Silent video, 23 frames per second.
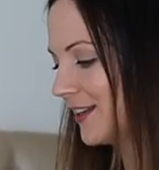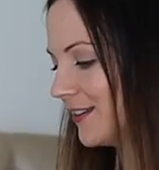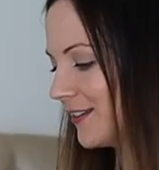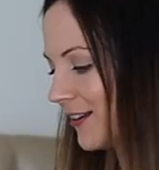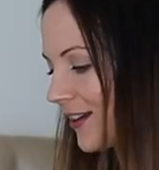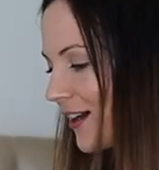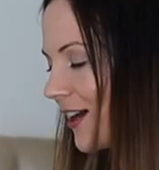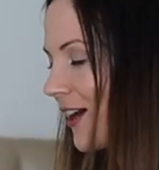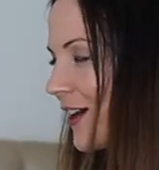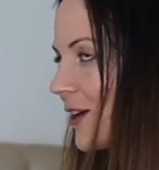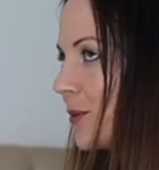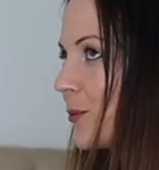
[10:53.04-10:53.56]
in the
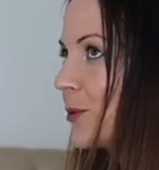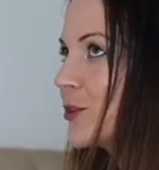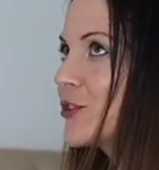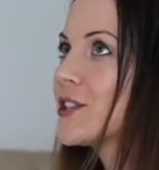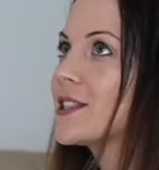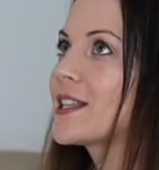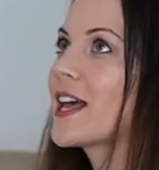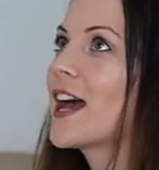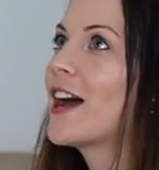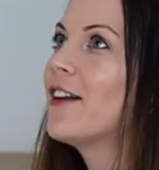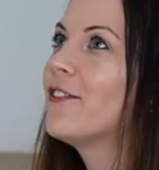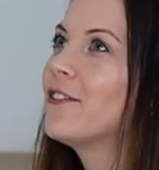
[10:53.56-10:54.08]
car. We
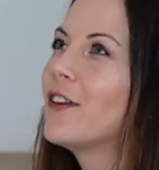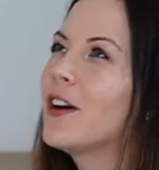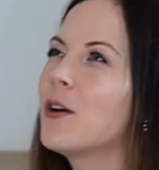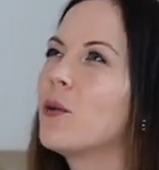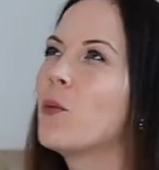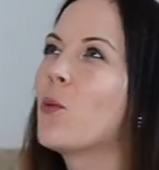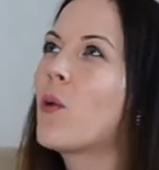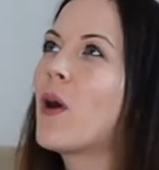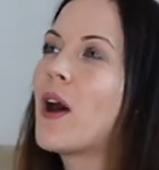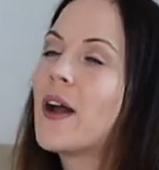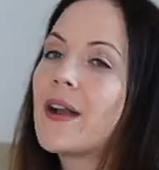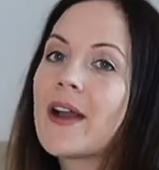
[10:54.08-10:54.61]
just have a
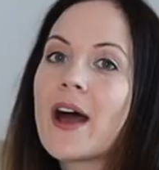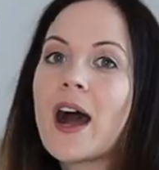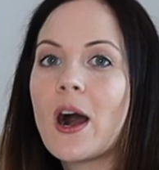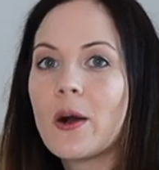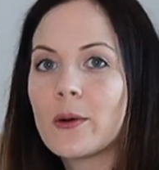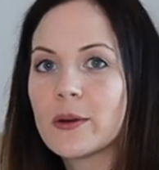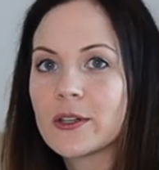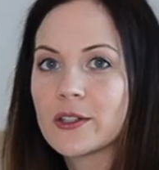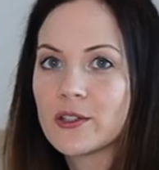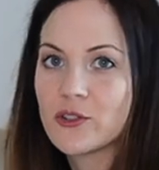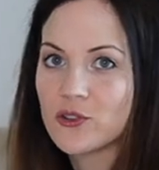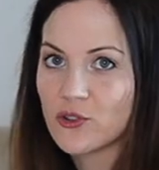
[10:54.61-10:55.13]
1
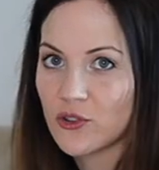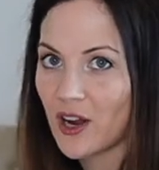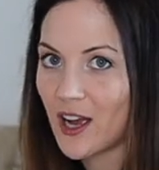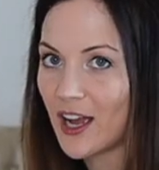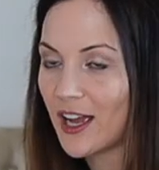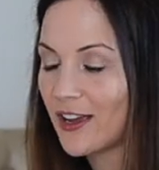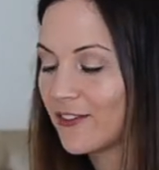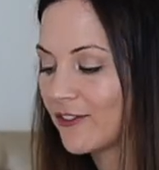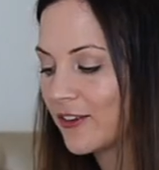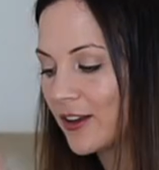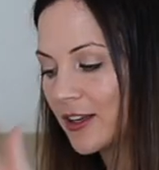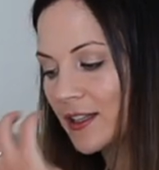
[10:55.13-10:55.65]
hour
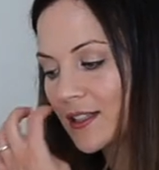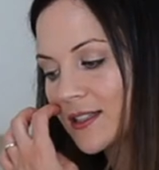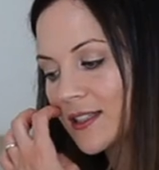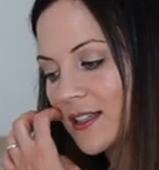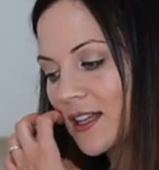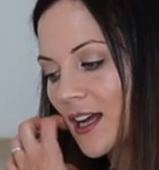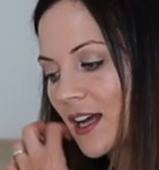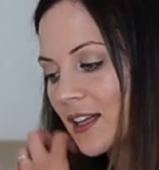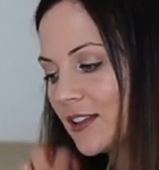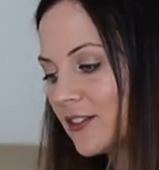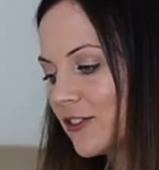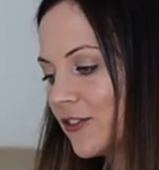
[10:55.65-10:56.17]
drive. It's
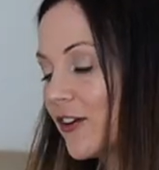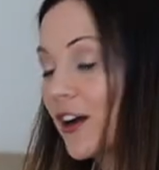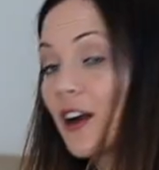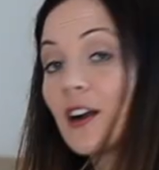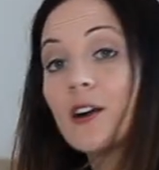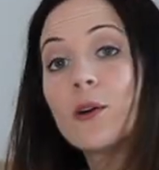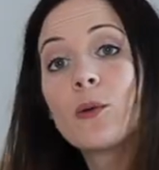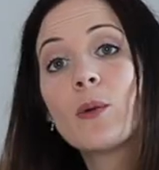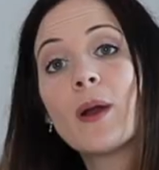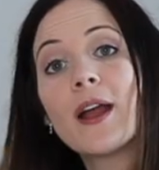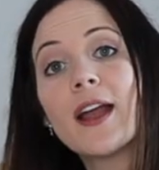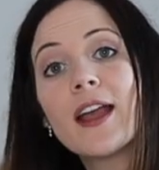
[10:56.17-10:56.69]
not far
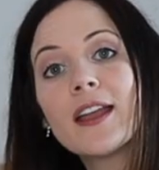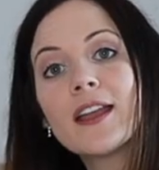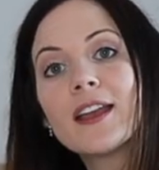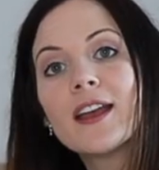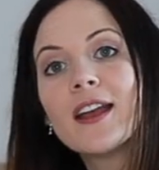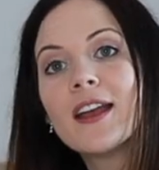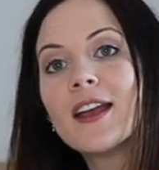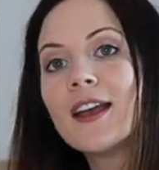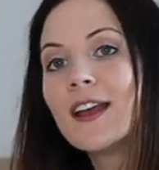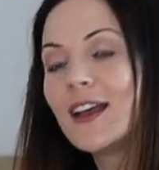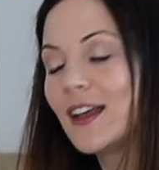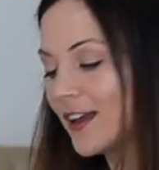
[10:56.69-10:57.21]
away,
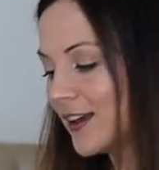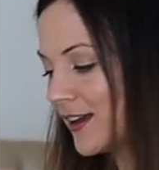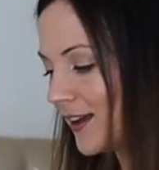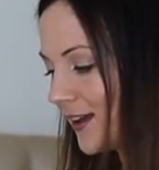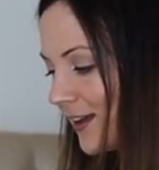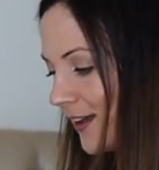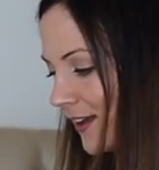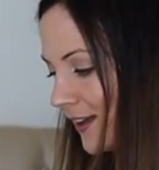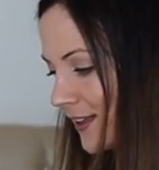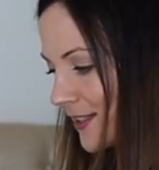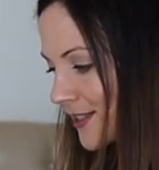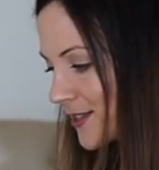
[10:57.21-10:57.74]

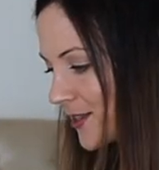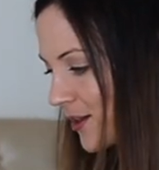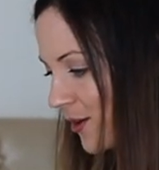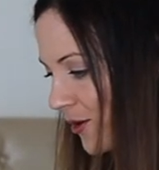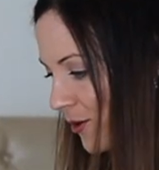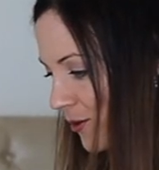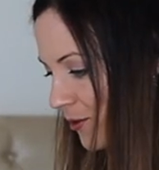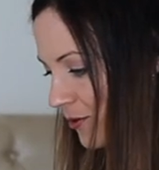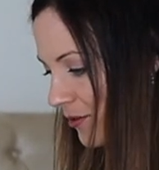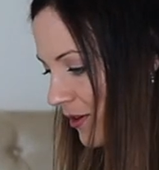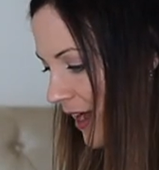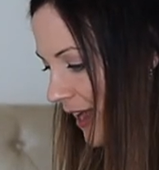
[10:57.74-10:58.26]

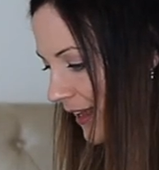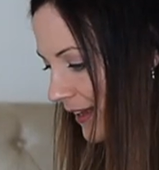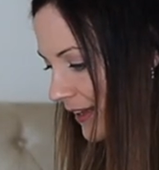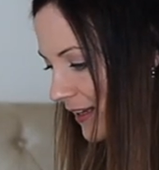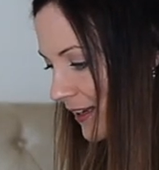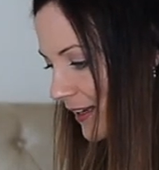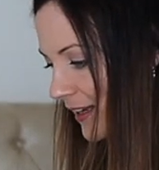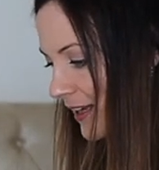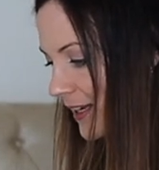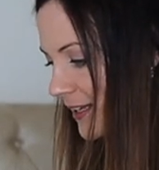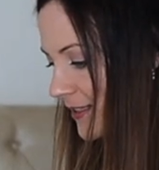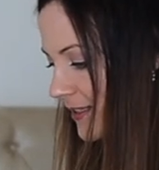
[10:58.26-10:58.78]
so I
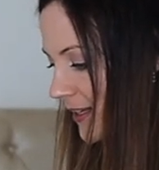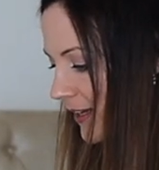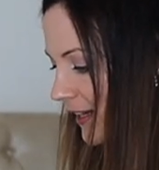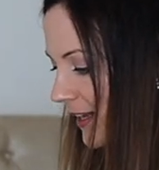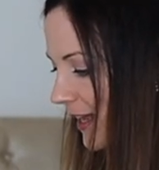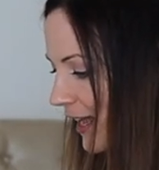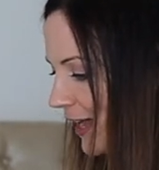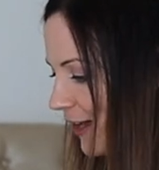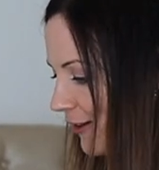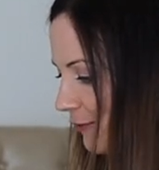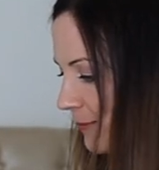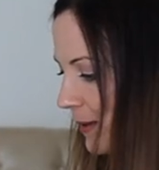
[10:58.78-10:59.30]
can easily
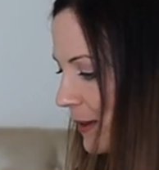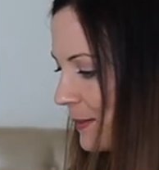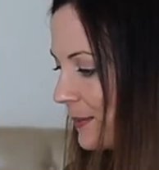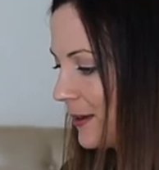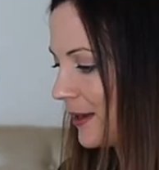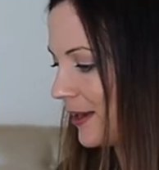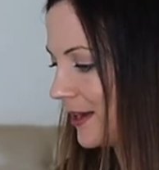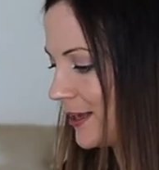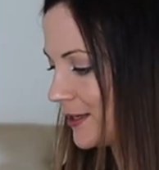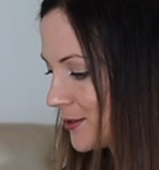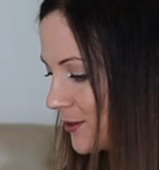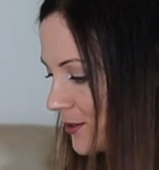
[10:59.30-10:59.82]
have my
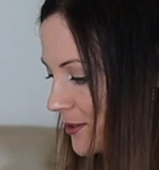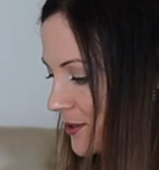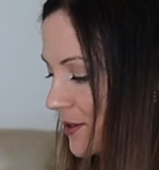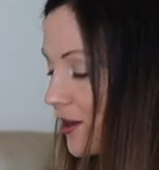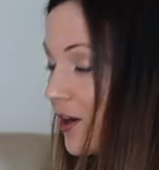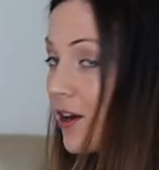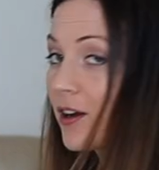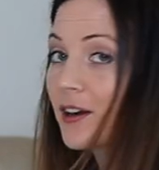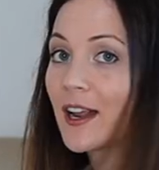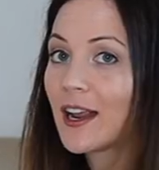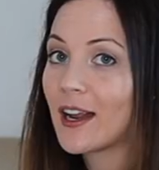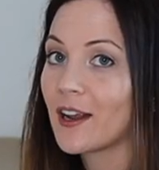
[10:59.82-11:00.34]
bathing suits
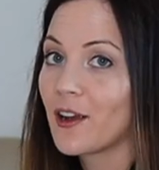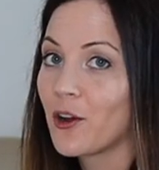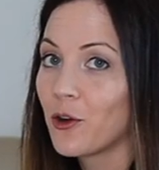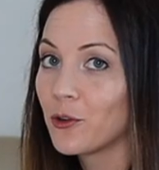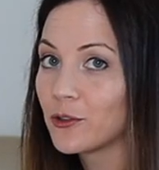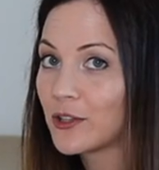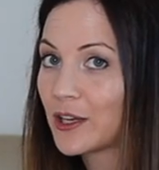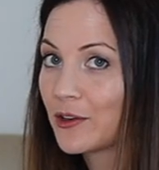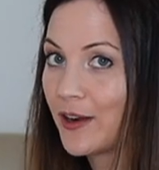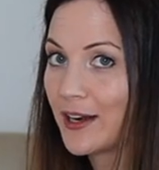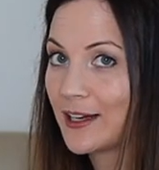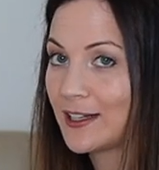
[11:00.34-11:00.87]
on and go
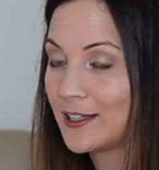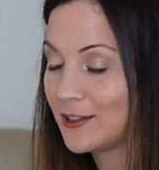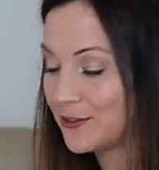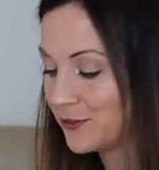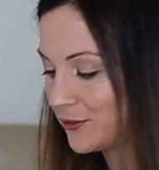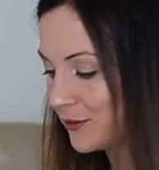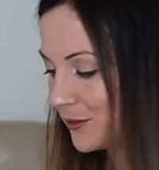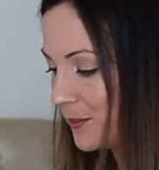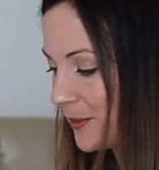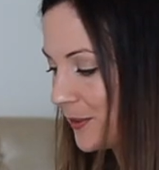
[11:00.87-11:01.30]
directly to the